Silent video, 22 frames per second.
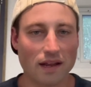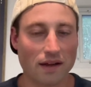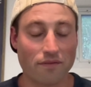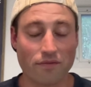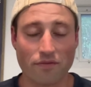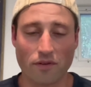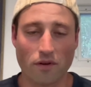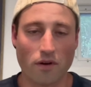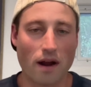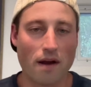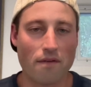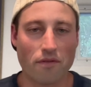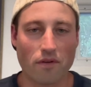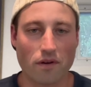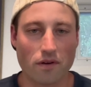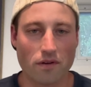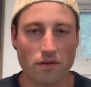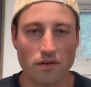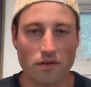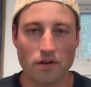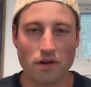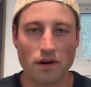Like,
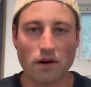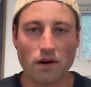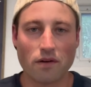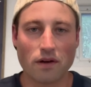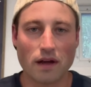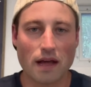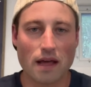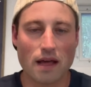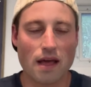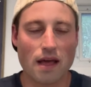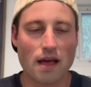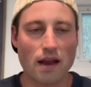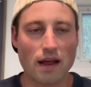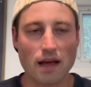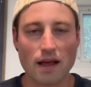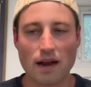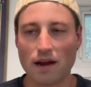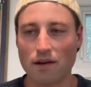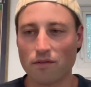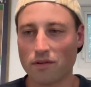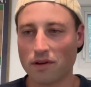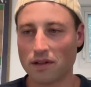forever, you know, and,
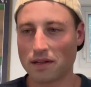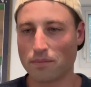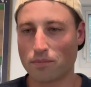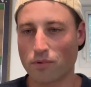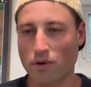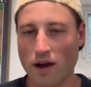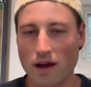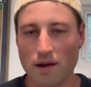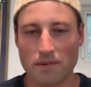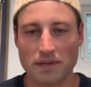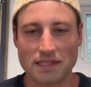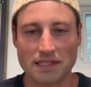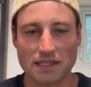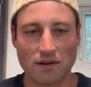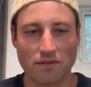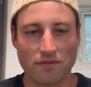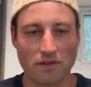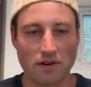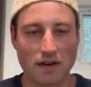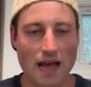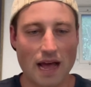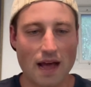and I really pride
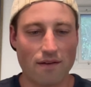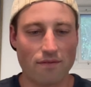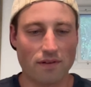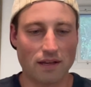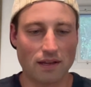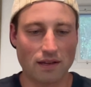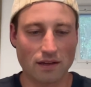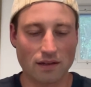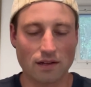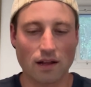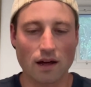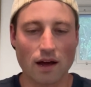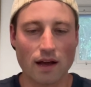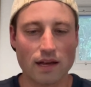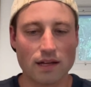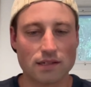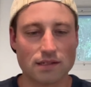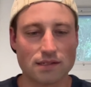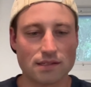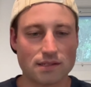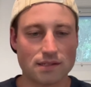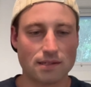myself on having
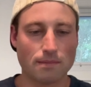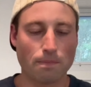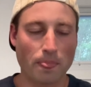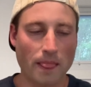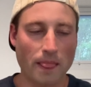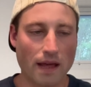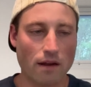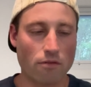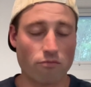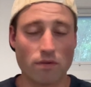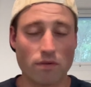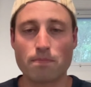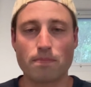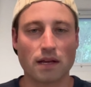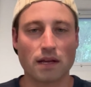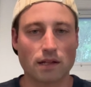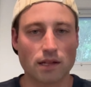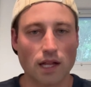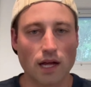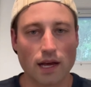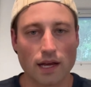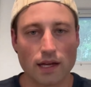clients and
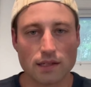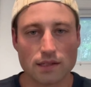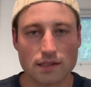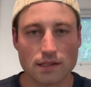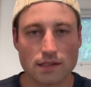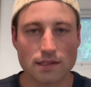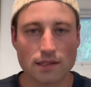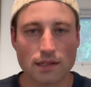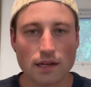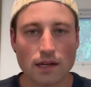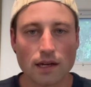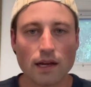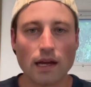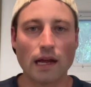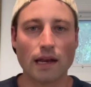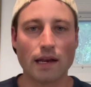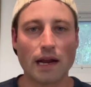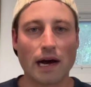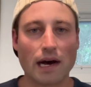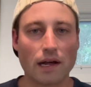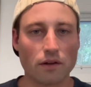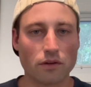repeat clients
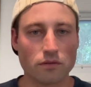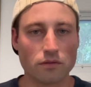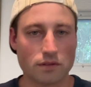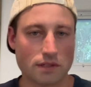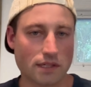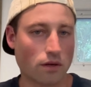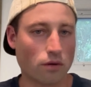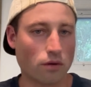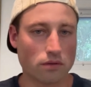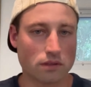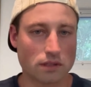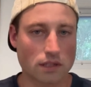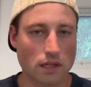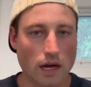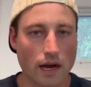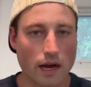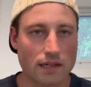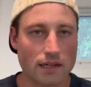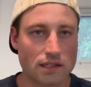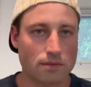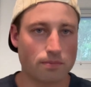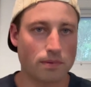and not losing old
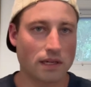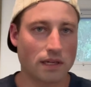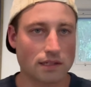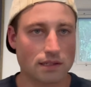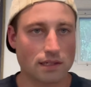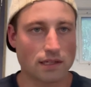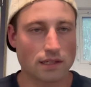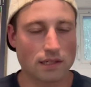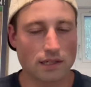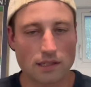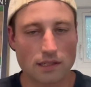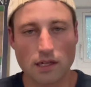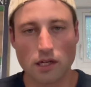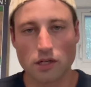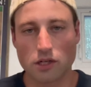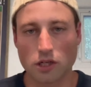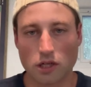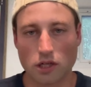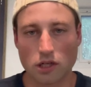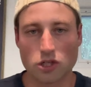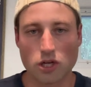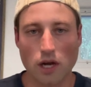clients, because I did such
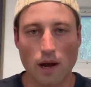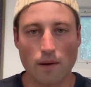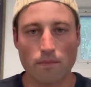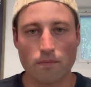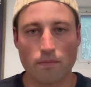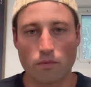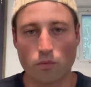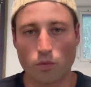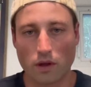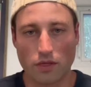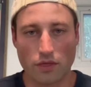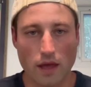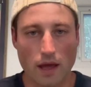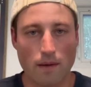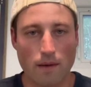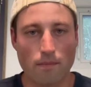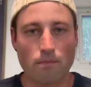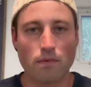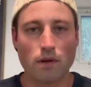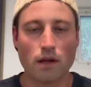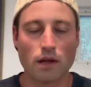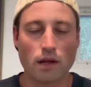a good job with
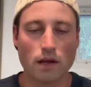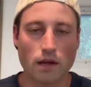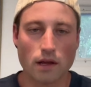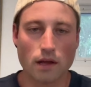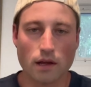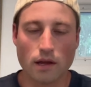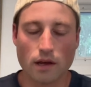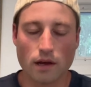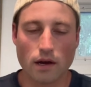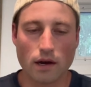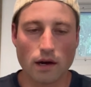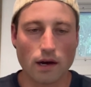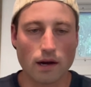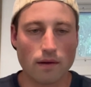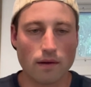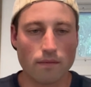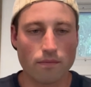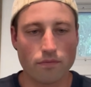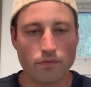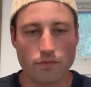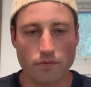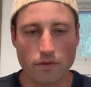them, uh,
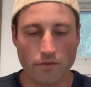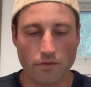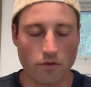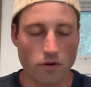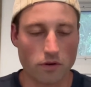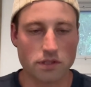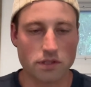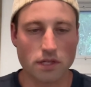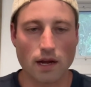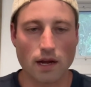the first